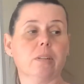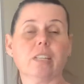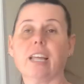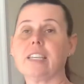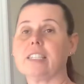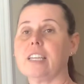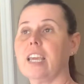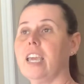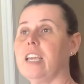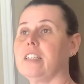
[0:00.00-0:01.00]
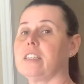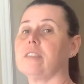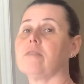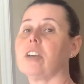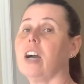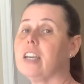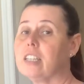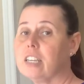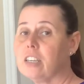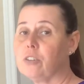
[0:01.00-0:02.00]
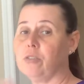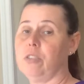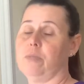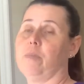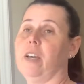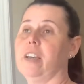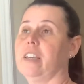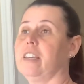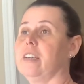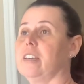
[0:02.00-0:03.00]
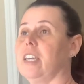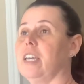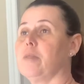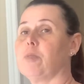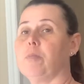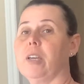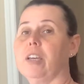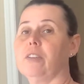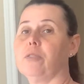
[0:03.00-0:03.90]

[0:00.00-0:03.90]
Lesson 8, Kylie, who is my cameraman,